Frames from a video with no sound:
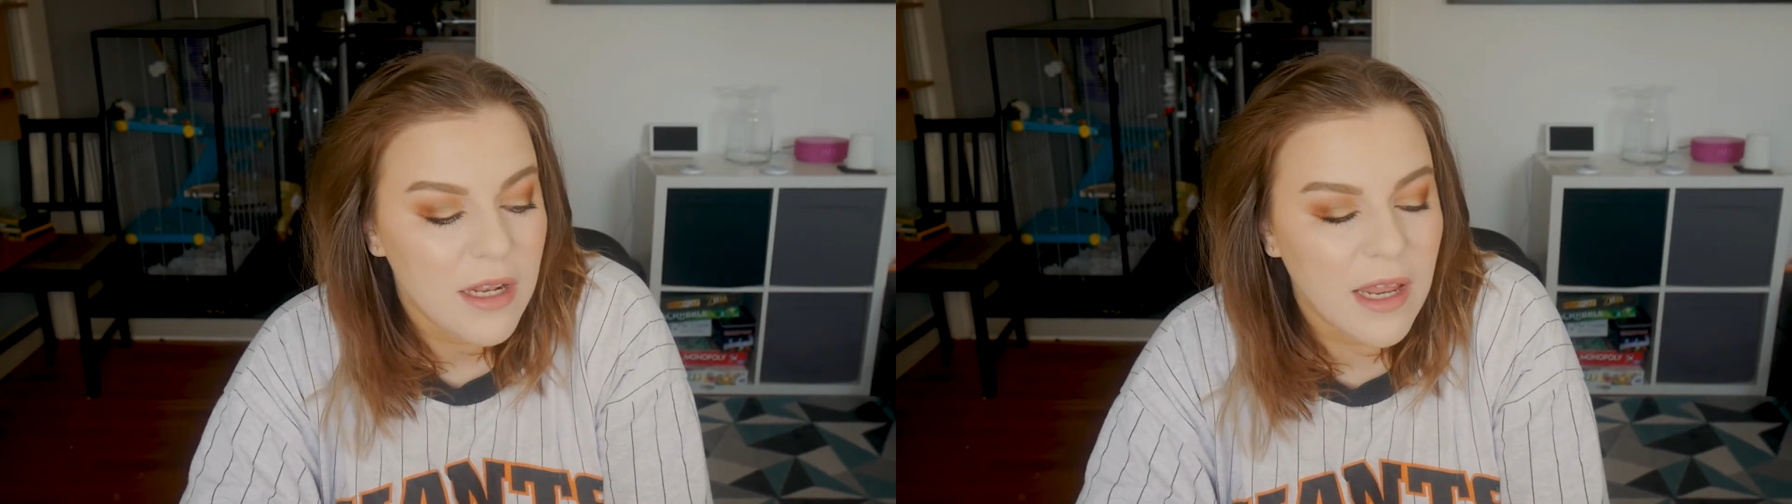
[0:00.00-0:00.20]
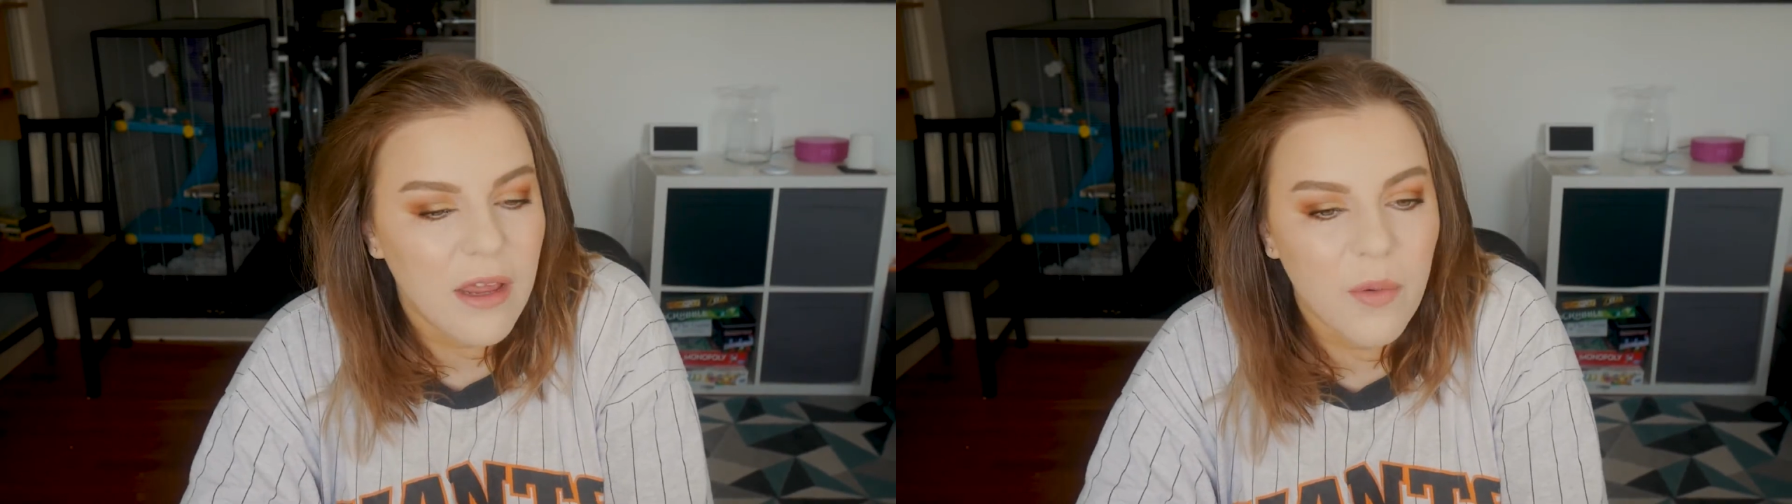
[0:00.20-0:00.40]

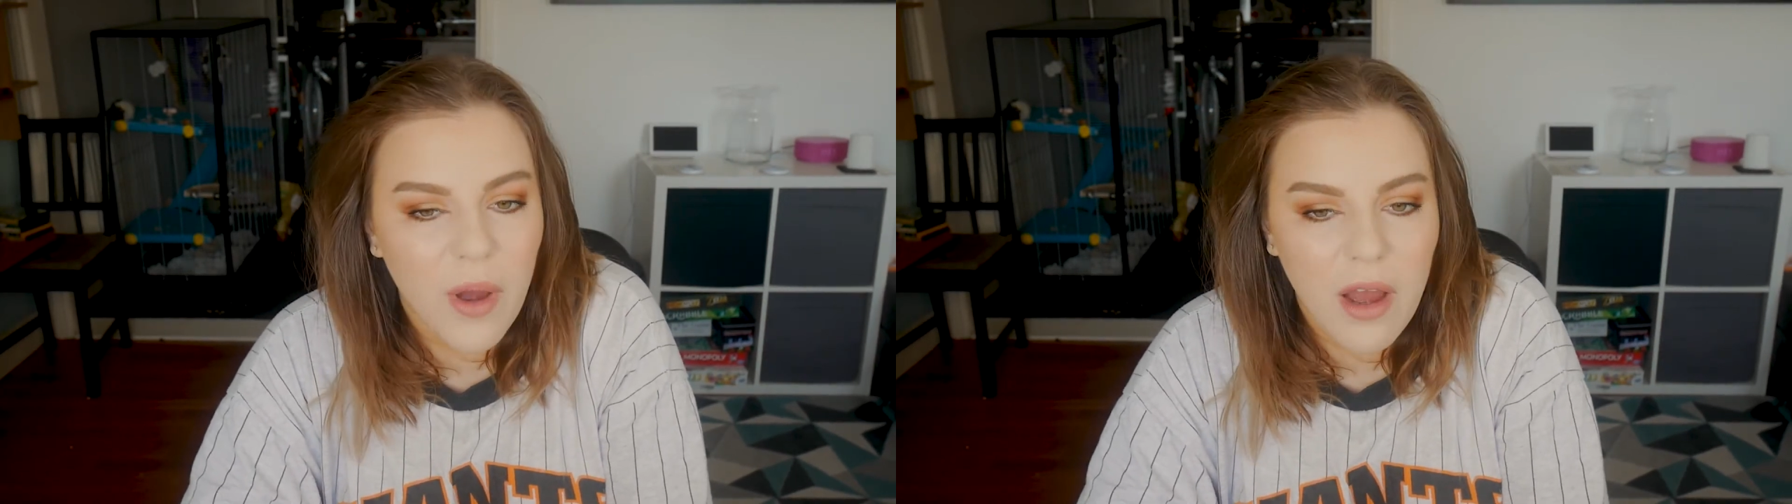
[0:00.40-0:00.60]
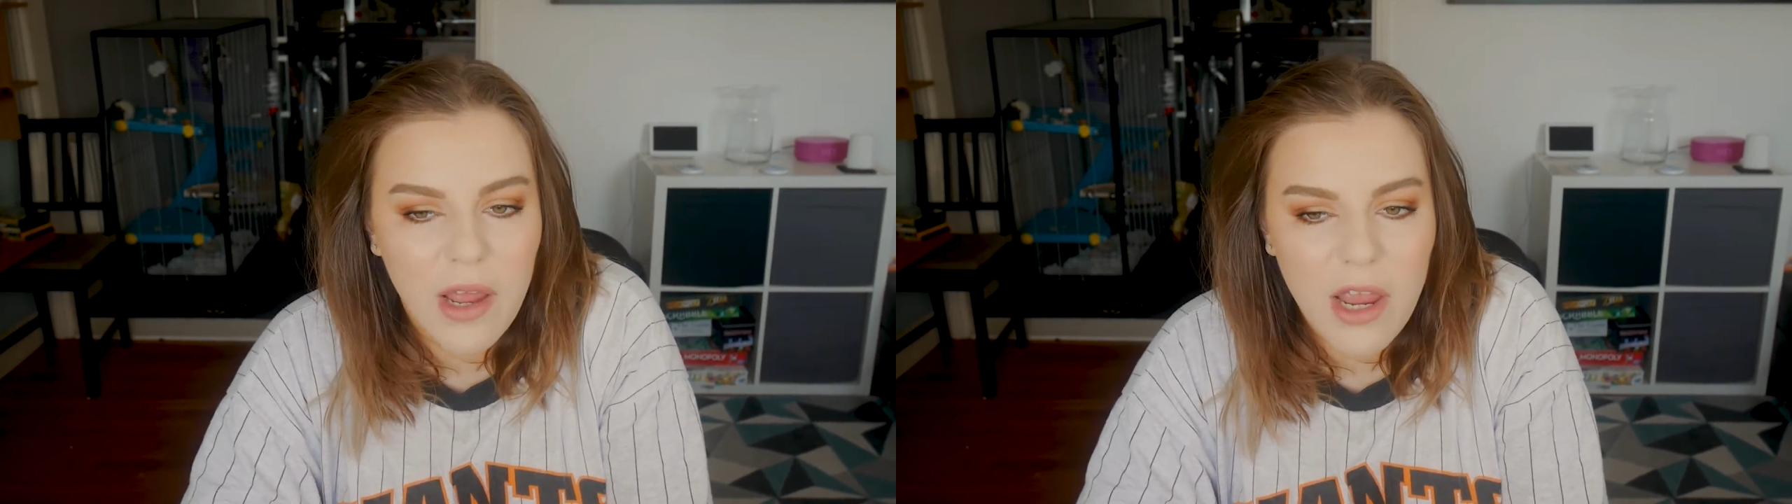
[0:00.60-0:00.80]

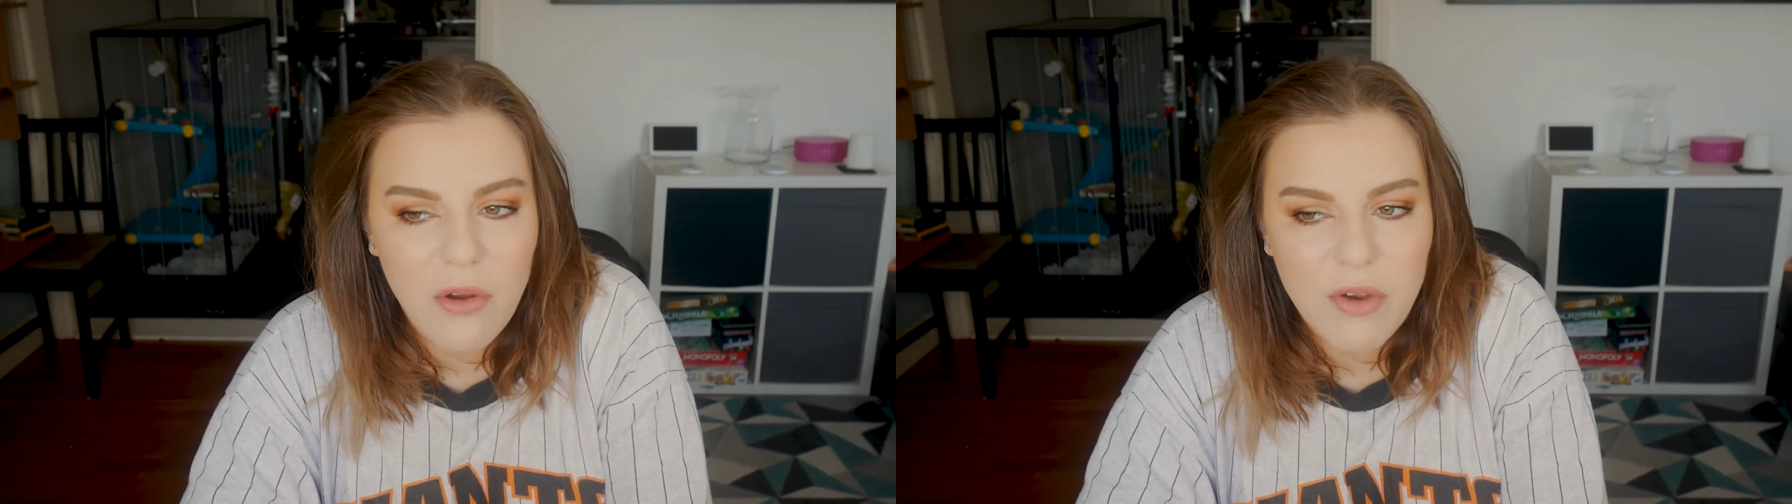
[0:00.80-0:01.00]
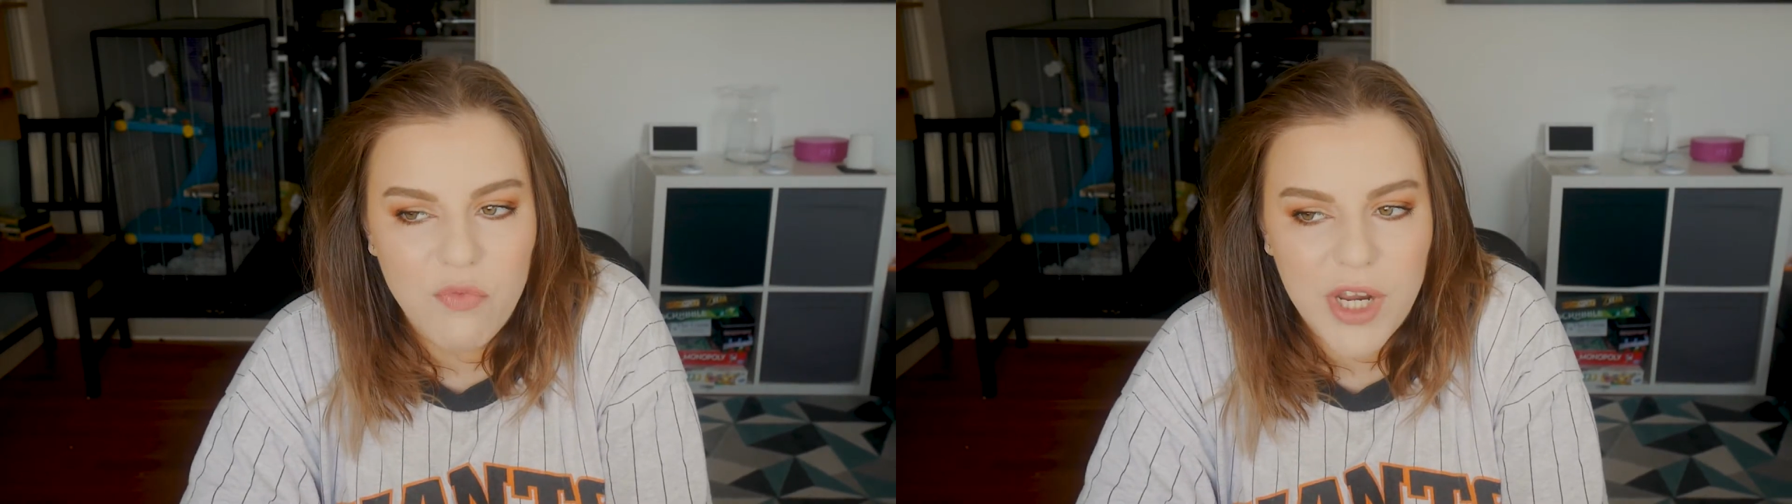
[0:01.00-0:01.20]
Now, I
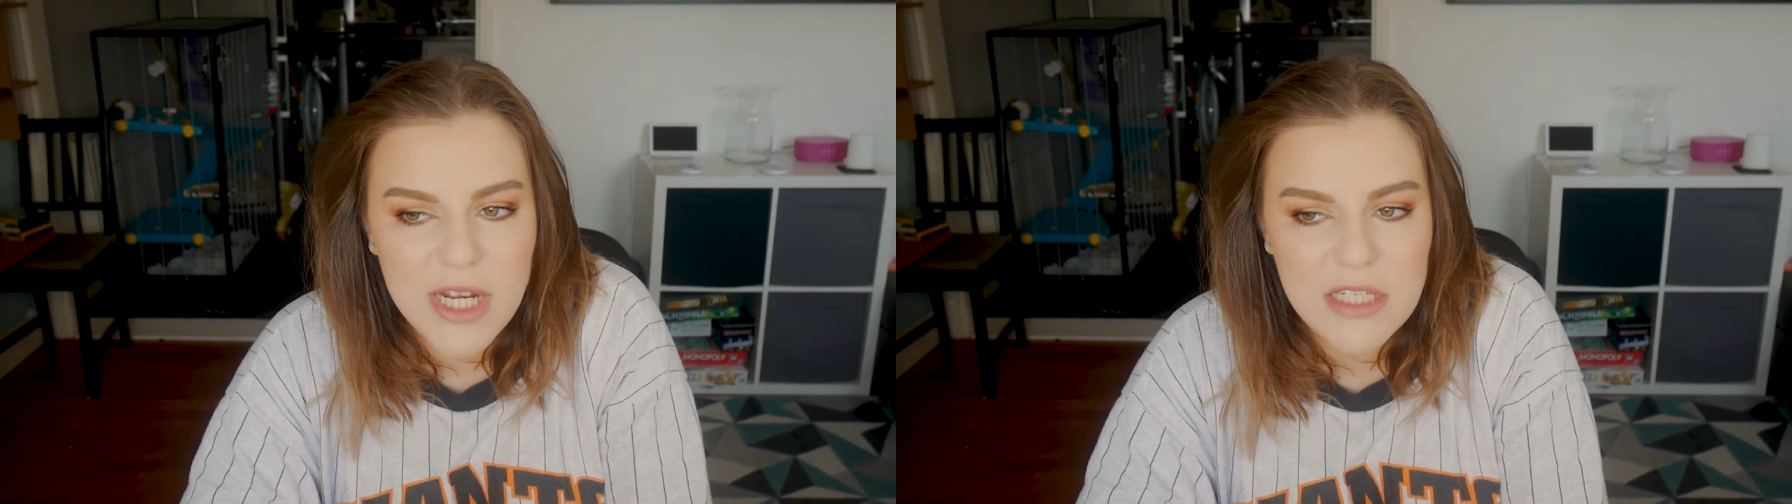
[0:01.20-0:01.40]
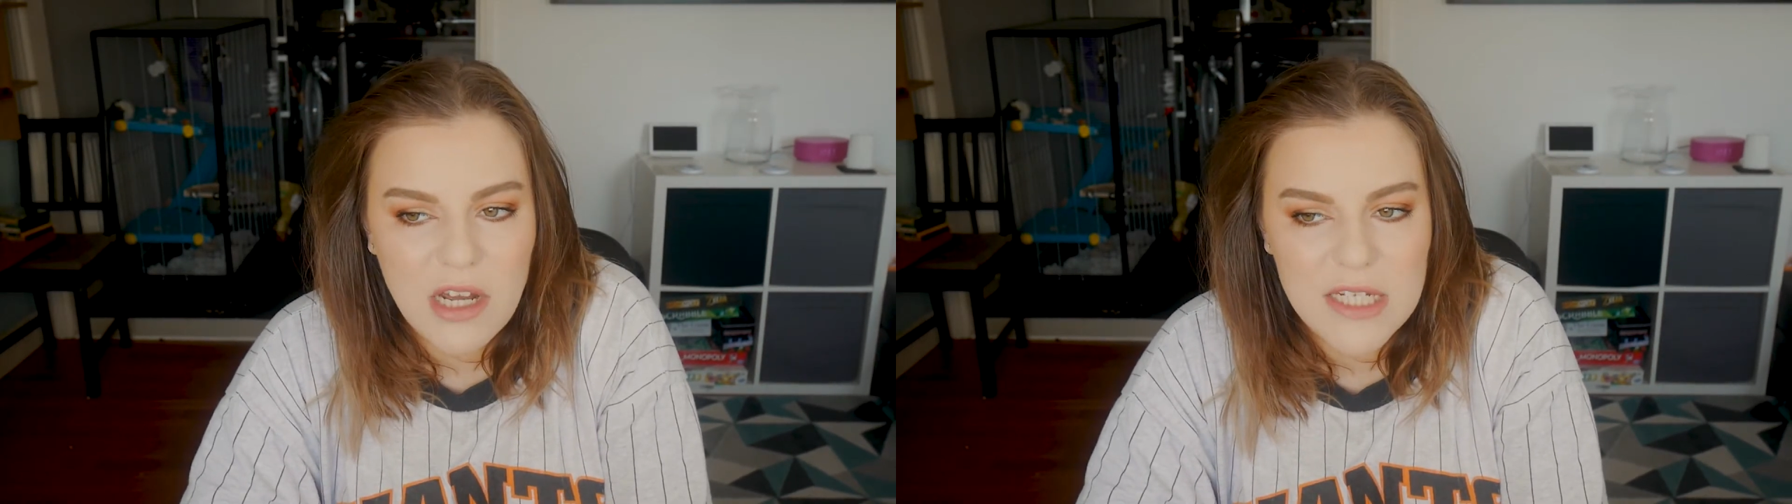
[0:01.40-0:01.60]
only
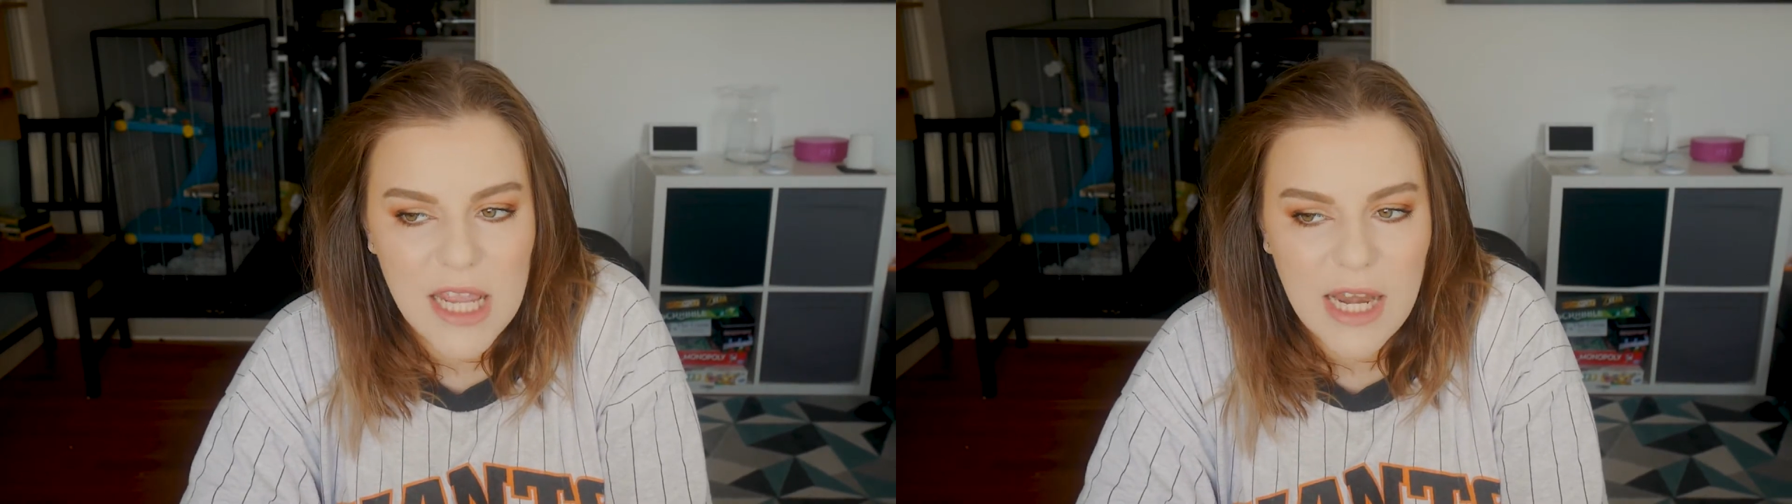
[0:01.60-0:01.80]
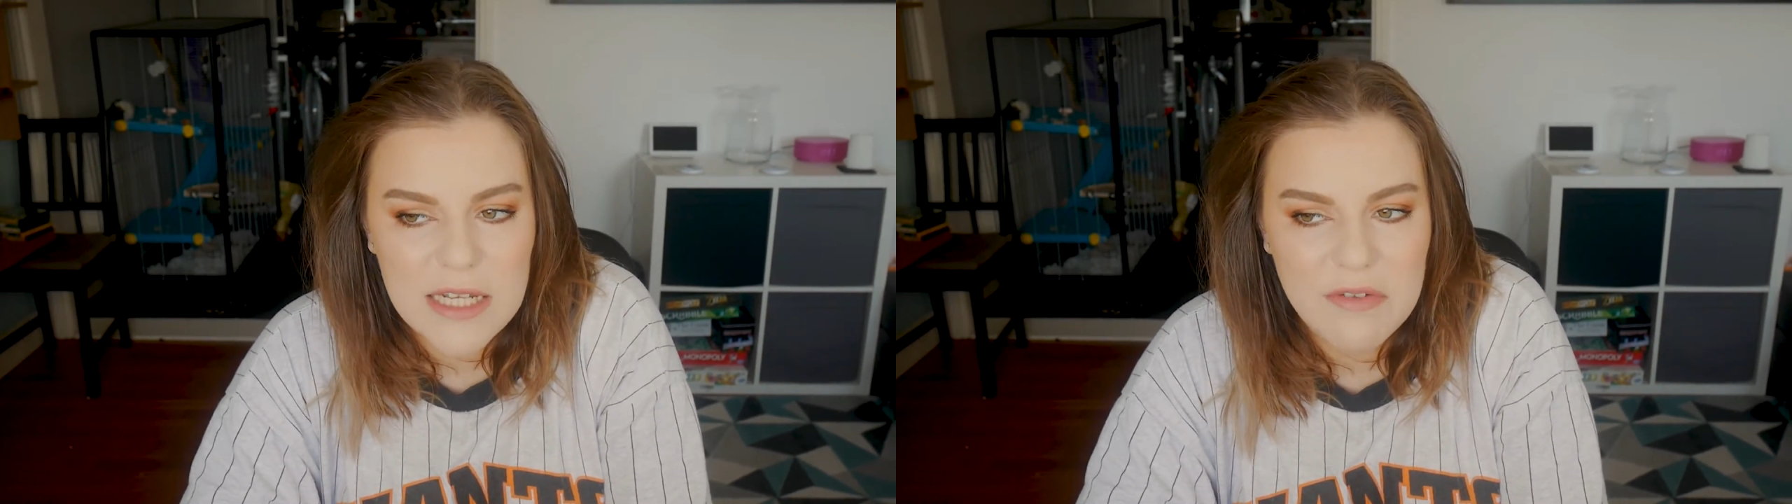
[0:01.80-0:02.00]
really started
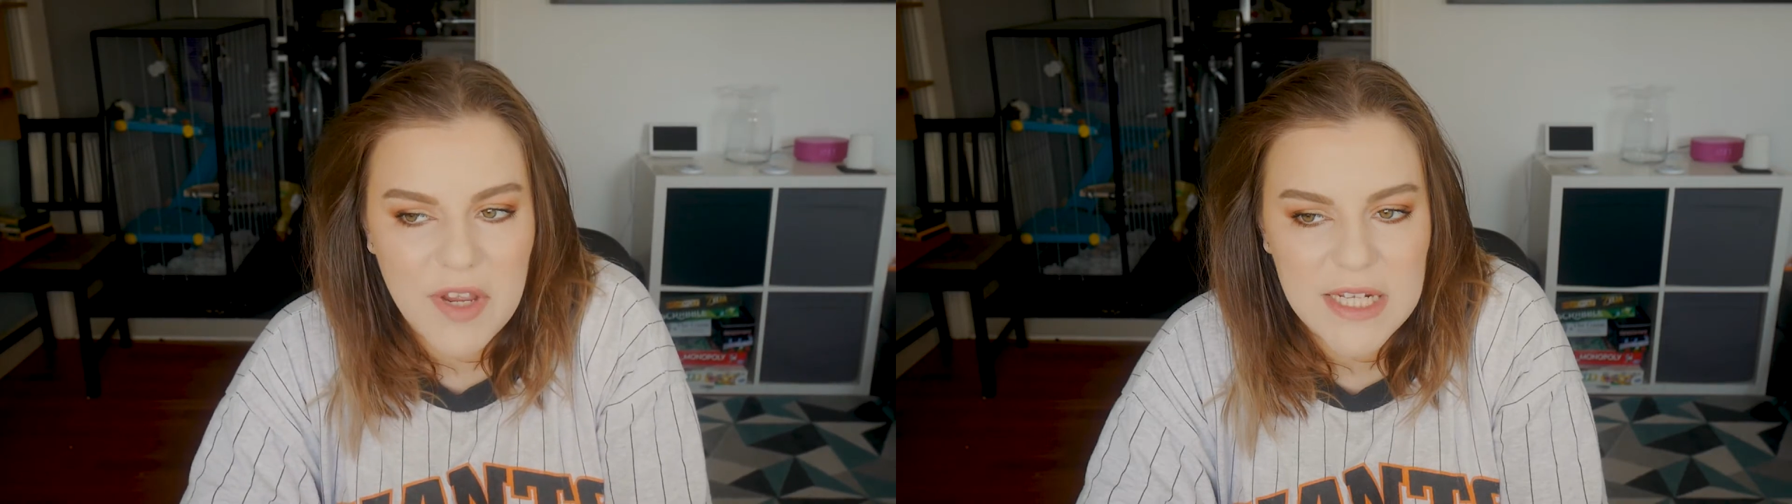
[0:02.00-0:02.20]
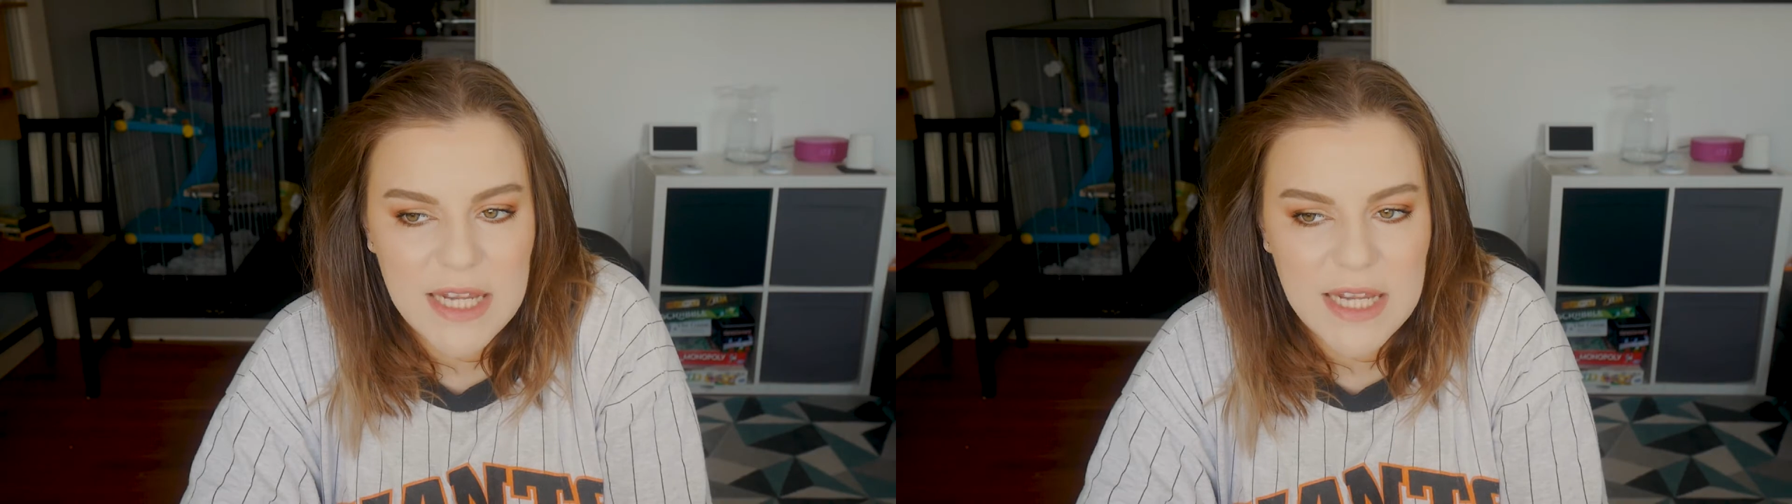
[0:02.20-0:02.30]
getting into fake